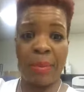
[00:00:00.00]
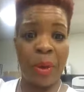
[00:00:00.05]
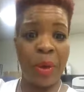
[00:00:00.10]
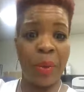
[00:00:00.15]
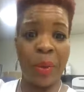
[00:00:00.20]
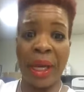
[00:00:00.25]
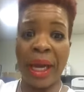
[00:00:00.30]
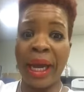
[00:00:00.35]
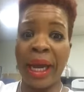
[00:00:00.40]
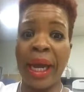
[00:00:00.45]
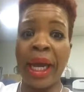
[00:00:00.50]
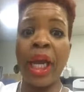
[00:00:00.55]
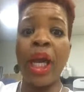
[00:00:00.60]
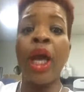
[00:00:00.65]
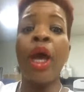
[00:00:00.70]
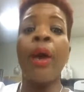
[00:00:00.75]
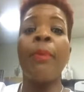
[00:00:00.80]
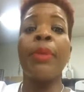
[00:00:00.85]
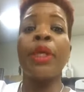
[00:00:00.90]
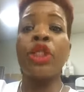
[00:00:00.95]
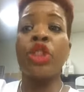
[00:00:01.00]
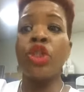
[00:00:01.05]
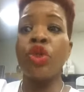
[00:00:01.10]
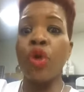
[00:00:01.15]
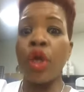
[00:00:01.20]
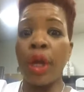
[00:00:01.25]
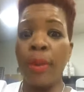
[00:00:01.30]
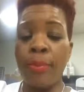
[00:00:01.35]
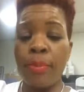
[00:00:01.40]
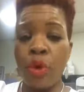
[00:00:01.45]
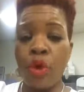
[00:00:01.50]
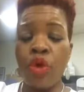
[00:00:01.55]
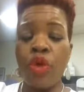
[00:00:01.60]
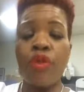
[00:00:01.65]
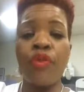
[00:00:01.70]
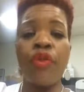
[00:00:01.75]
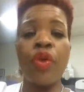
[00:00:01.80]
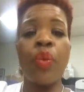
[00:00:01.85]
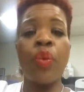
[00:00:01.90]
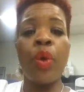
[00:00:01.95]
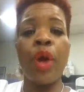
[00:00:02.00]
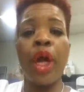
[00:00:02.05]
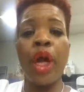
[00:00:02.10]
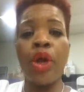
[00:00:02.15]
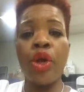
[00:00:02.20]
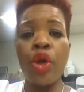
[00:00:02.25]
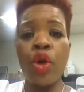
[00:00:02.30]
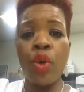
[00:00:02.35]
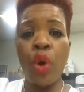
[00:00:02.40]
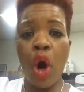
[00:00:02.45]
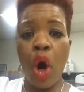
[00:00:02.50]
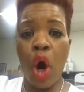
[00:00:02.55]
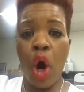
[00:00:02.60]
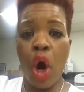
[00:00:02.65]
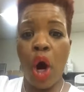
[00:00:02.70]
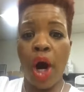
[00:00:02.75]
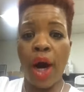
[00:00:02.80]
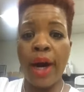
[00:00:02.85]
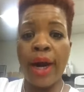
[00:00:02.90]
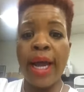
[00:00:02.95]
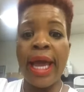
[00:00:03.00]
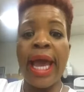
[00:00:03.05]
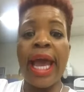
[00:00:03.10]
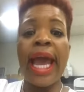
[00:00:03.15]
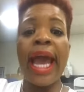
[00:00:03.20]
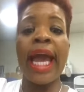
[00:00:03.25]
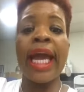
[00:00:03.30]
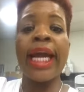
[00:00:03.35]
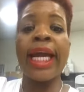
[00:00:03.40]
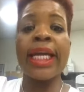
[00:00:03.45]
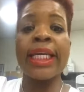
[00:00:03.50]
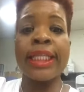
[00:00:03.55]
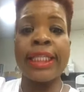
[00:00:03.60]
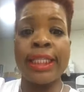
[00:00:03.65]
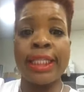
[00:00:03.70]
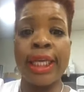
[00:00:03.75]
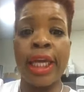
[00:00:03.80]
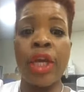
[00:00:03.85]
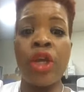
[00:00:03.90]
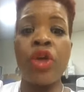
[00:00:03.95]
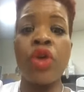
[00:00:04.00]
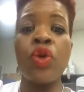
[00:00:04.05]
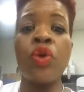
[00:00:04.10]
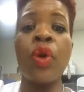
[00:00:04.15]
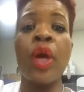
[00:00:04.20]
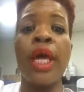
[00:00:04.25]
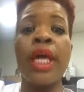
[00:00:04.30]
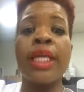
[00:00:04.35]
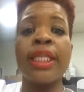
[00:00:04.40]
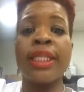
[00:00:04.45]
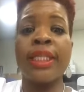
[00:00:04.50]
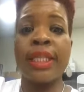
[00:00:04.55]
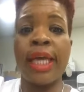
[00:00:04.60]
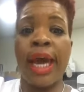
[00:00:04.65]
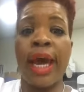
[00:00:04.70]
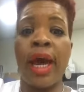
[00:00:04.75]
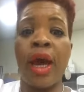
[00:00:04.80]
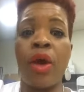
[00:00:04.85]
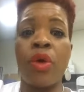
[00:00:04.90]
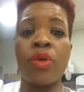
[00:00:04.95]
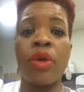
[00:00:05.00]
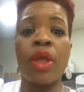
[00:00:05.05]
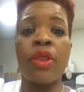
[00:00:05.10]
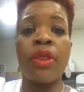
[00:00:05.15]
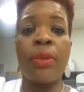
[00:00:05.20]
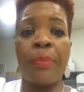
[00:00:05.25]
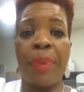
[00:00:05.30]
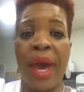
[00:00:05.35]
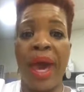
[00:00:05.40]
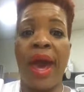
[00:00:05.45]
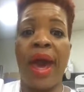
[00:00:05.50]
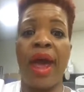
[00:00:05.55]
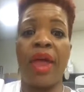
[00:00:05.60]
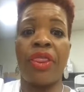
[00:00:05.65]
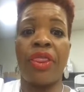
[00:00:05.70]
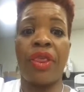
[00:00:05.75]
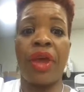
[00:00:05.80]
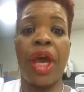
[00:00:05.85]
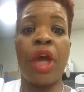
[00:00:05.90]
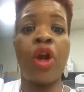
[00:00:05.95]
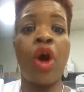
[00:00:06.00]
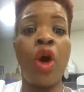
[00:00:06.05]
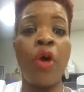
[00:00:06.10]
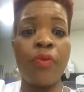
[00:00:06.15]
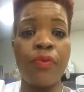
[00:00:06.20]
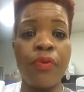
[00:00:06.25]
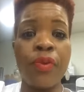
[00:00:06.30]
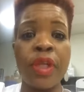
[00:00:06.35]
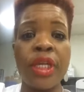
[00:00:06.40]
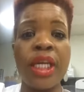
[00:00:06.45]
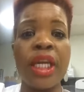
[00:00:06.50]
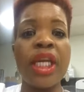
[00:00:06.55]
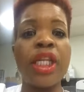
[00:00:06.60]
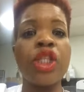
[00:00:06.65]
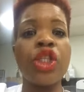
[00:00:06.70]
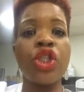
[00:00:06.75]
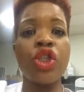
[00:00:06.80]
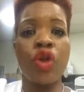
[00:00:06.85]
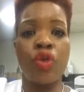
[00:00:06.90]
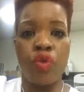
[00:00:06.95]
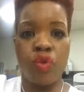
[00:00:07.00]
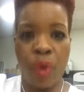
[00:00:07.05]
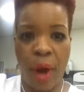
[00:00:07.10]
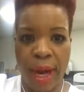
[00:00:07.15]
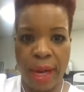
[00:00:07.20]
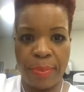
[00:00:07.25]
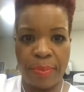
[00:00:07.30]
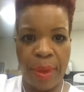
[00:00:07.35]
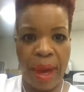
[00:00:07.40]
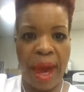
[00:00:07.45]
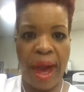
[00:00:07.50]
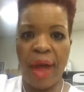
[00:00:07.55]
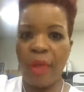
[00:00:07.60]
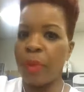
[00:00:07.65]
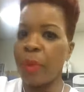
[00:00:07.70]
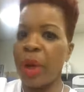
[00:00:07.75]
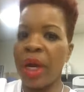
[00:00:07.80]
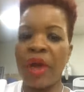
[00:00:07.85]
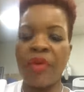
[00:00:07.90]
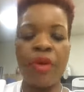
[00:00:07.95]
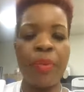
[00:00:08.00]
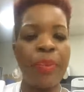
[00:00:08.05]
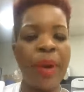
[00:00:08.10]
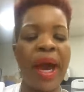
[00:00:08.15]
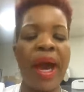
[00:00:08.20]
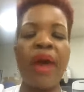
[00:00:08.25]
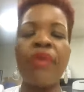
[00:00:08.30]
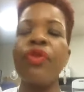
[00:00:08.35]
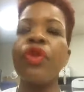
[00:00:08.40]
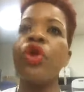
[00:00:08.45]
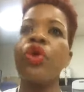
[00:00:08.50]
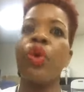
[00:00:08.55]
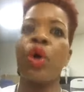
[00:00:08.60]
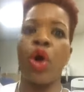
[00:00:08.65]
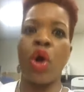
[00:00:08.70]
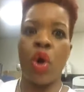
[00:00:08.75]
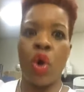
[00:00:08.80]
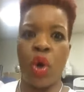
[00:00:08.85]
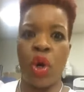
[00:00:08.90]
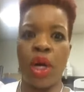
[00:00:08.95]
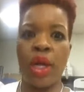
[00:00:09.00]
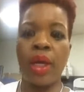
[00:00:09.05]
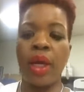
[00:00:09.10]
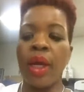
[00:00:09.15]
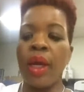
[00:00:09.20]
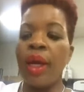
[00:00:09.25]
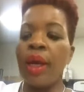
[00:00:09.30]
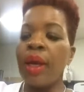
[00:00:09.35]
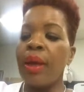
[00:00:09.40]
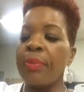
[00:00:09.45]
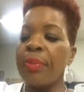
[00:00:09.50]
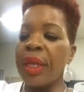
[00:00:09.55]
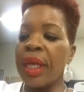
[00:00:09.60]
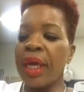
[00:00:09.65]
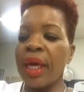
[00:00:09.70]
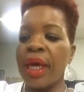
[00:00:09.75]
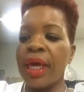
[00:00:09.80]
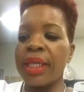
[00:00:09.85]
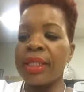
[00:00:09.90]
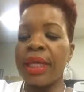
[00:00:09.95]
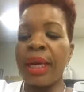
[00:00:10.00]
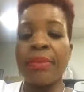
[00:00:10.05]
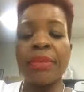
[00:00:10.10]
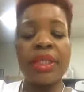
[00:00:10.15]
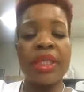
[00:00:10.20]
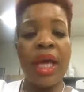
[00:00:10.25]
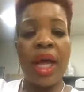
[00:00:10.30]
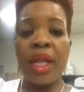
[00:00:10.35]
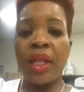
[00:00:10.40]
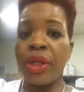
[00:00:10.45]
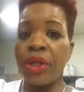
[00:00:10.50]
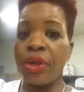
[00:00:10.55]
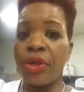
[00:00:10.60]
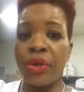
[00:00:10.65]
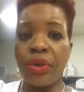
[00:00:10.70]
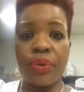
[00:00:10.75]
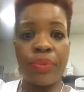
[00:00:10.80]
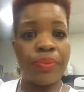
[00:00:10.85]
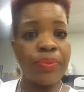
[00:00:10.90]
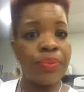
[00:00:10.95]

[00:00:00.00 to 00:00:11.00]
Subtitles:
okay? But you can move from where you are and continue down the path. And hopefully it's the right path, whatever path you are on, because I'm telling you,